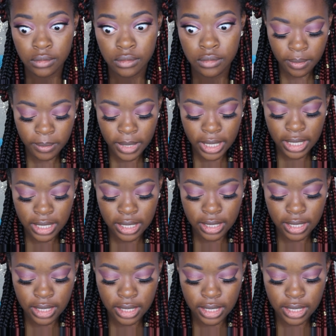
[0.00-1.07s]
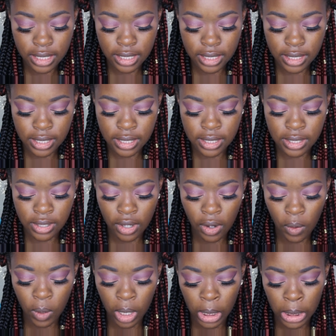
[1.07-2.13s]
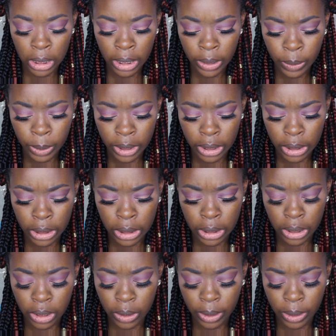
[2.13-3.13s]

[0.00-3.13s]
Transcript: Oh my goodness, it's so liquidy.